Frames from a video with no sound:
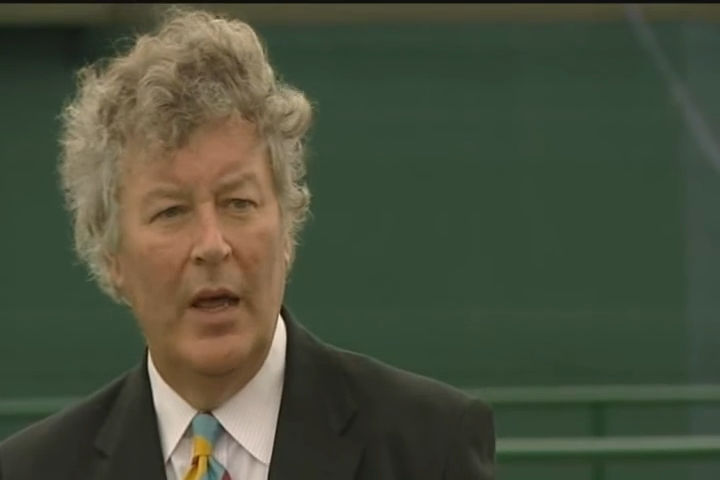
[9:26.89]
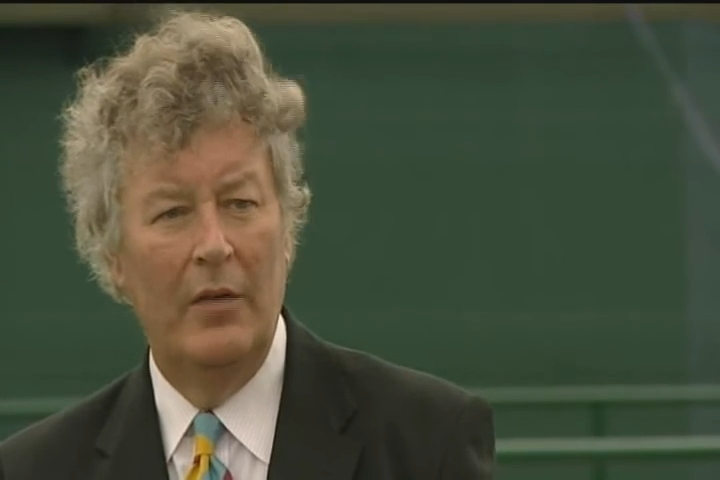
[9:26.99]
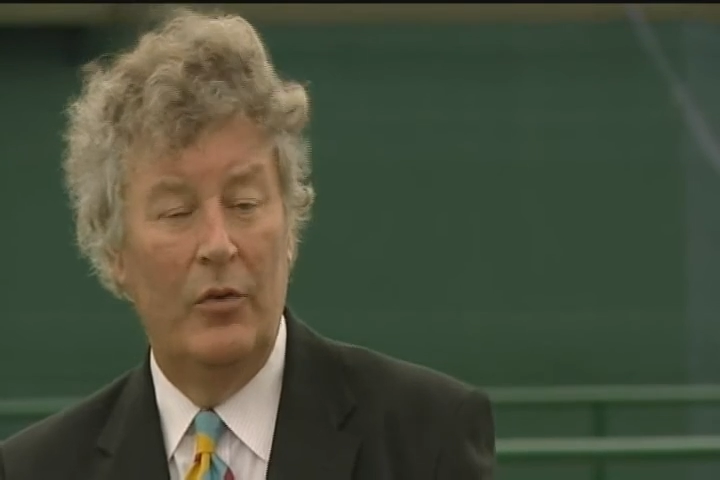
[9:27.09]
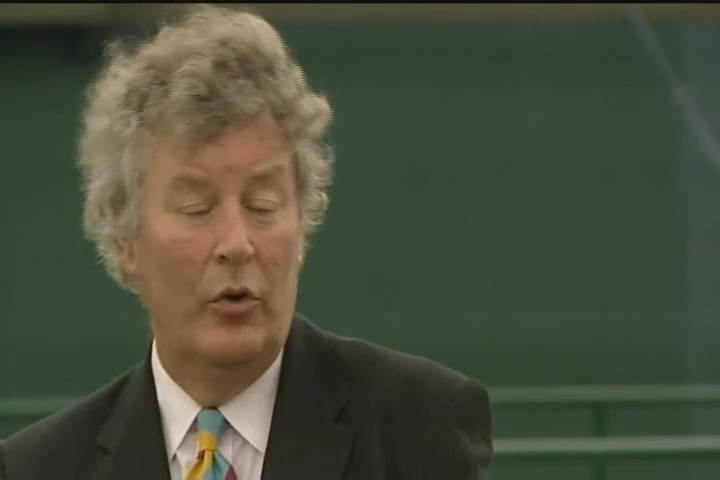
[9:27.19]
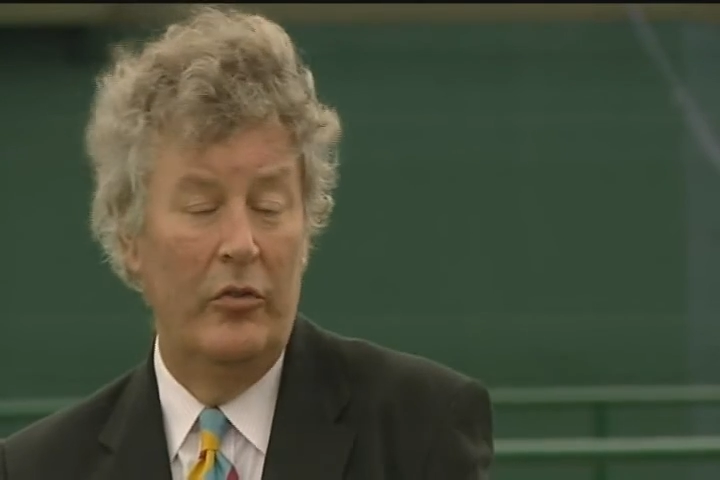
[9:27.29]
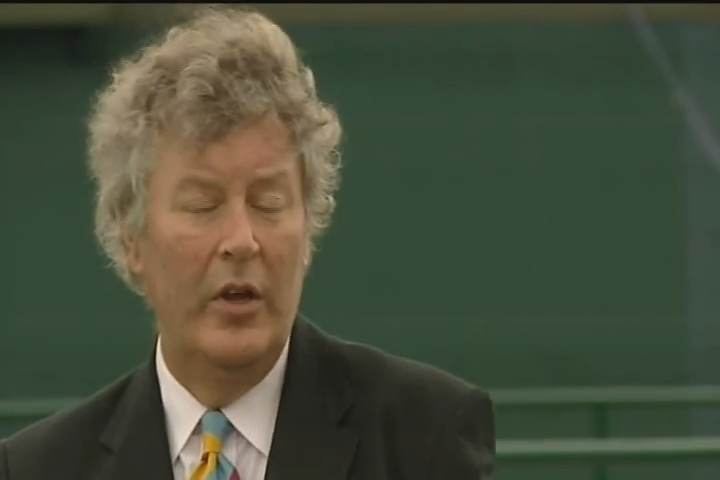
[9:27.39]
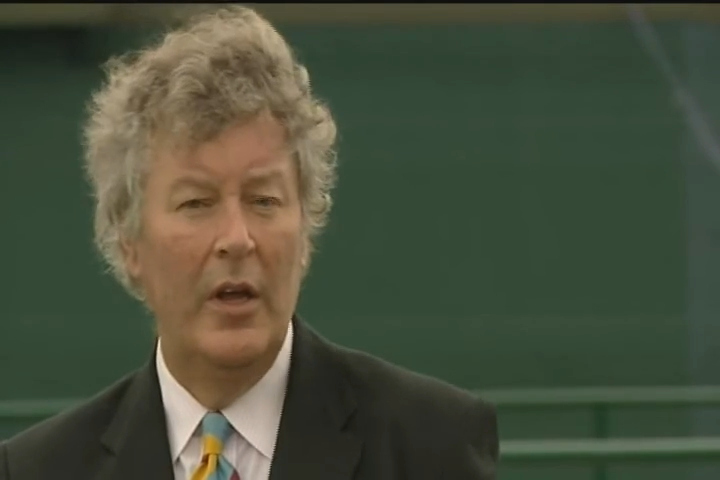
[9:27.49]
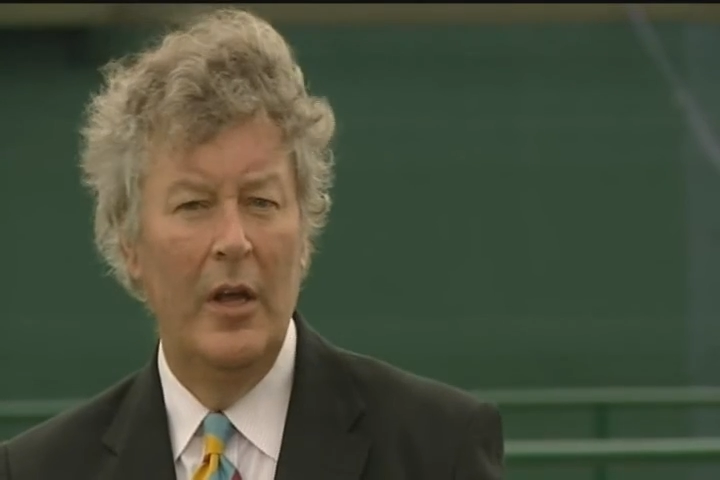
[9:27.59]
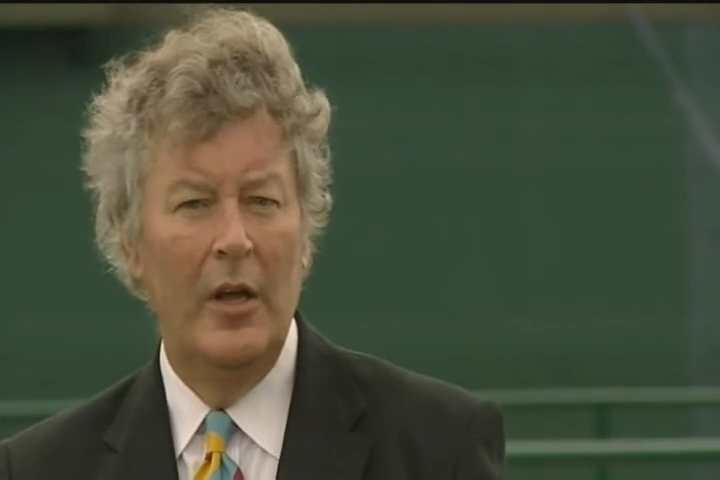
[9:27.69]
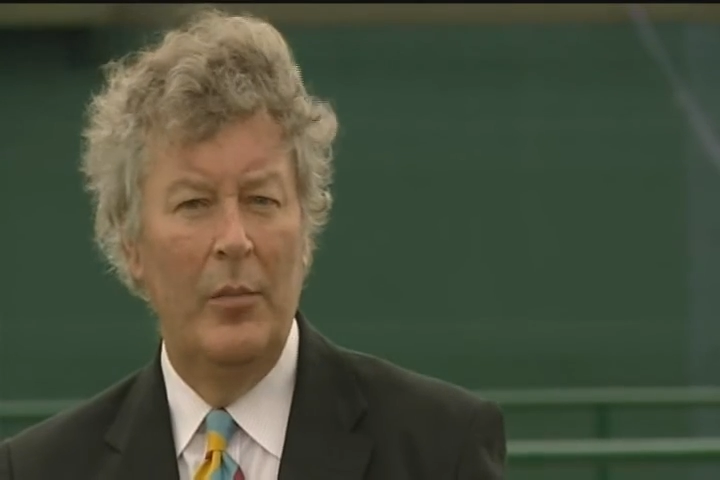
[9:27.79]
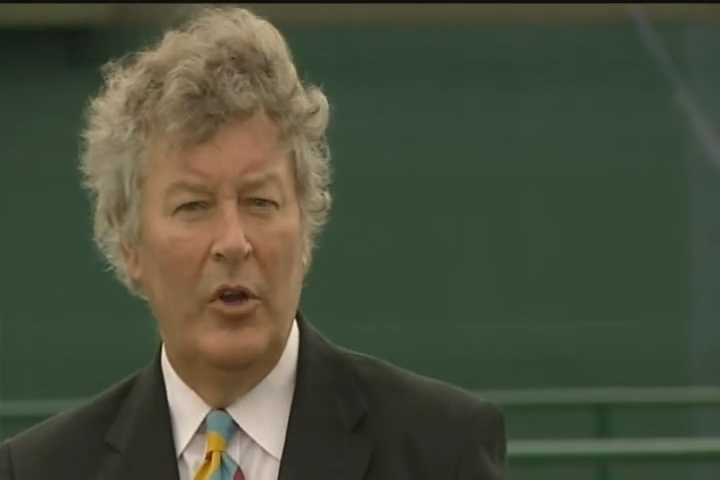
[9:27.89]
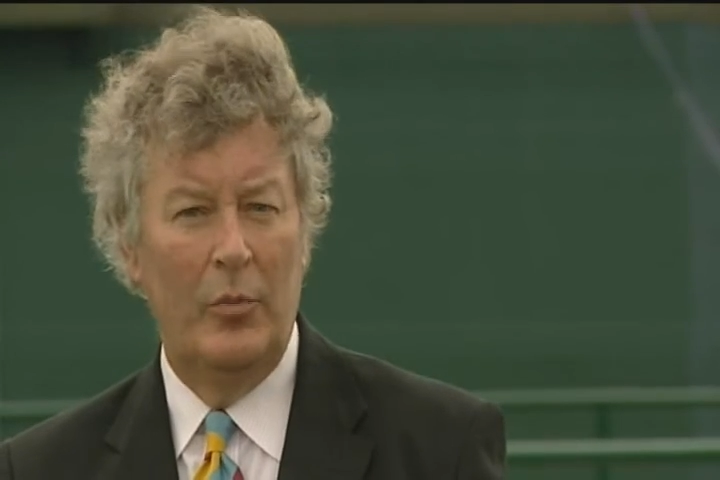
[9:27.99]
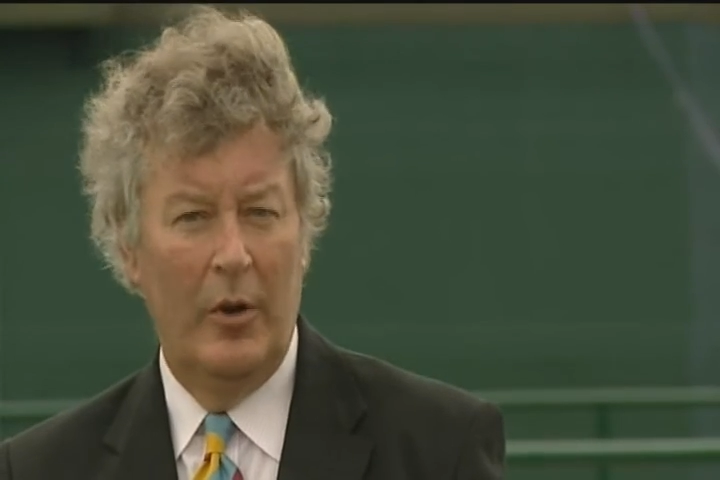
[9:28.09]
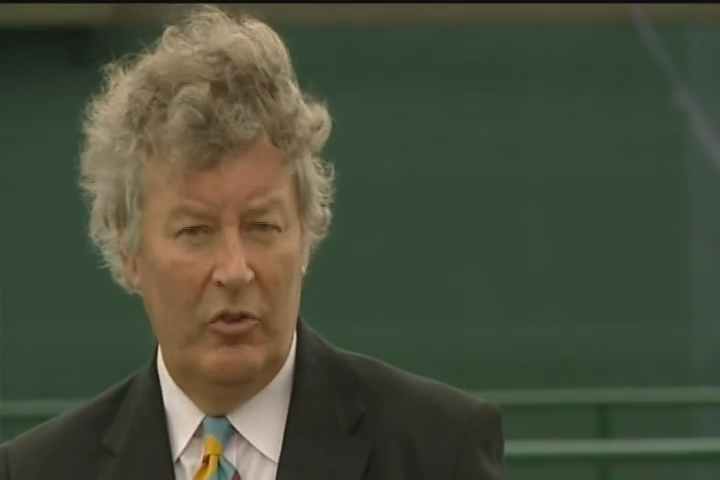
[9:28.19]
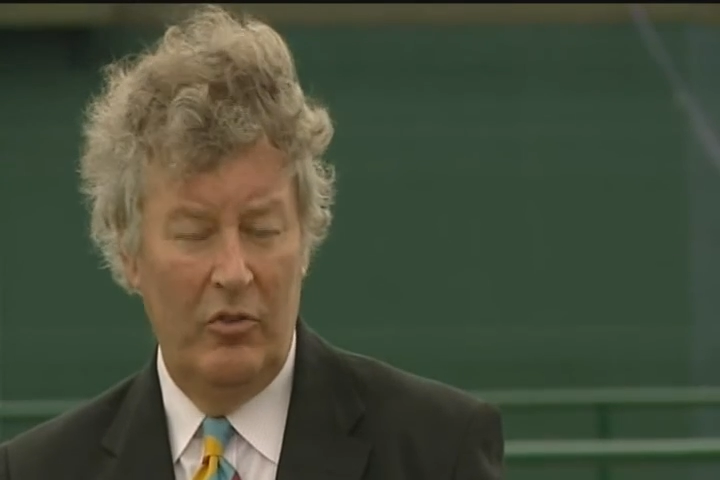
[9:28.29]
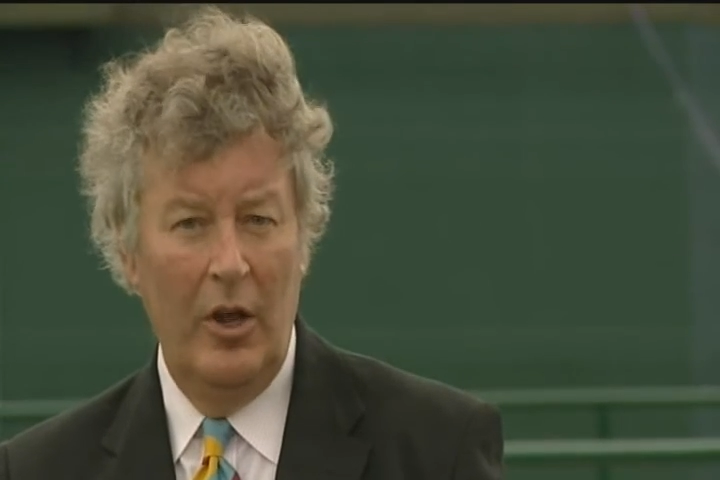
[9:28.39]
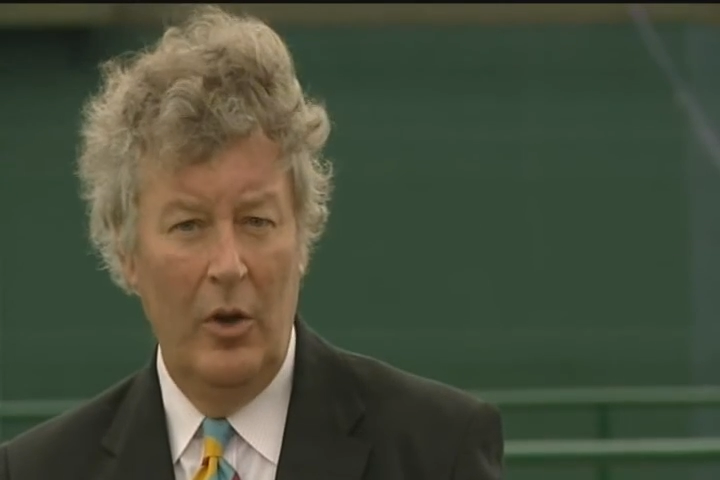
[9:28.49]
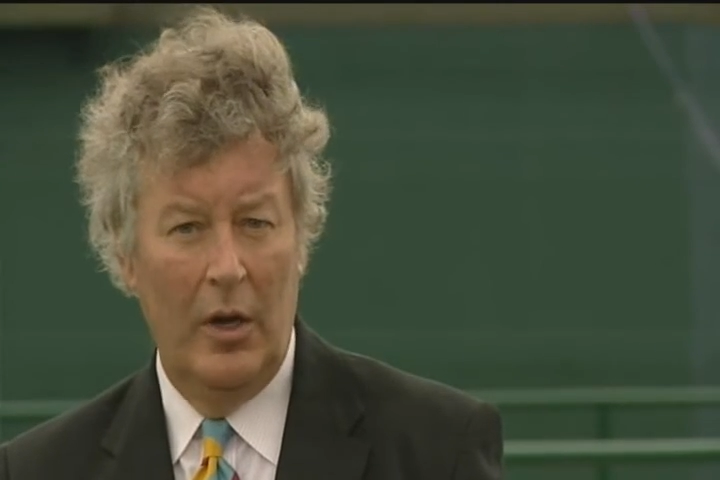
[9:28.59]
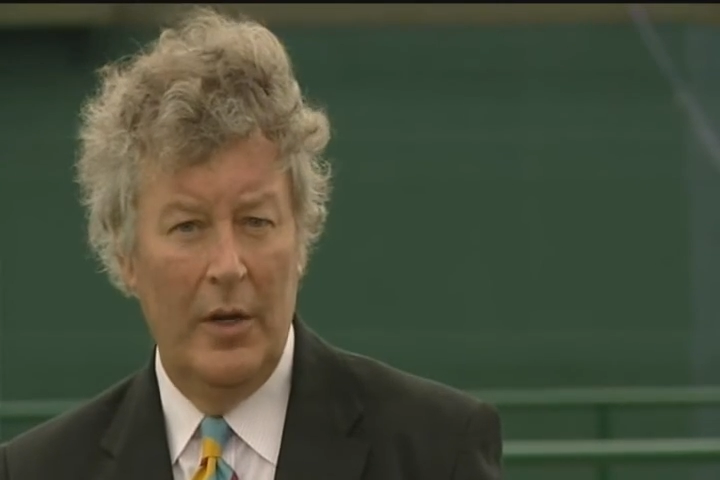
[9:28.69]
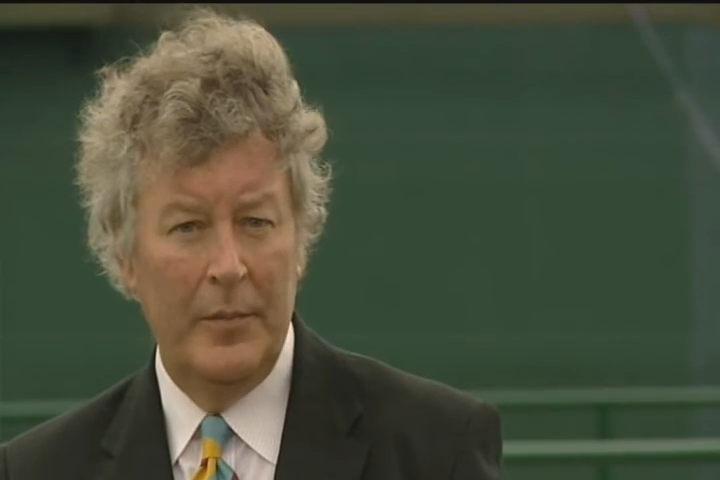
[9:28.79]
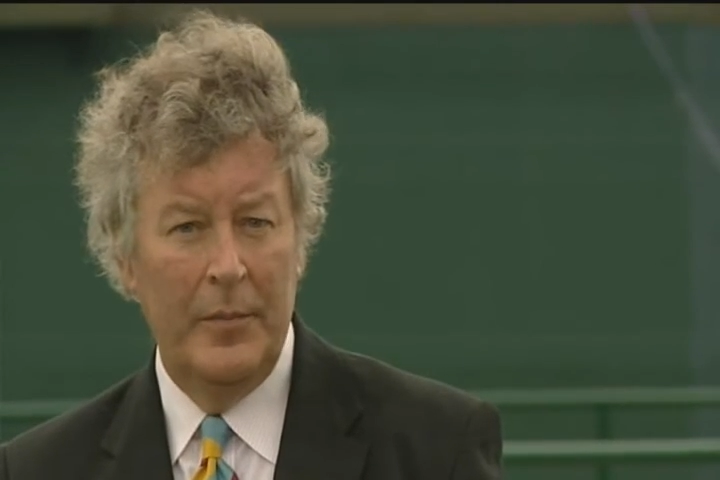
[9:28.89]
and of course much, much slower.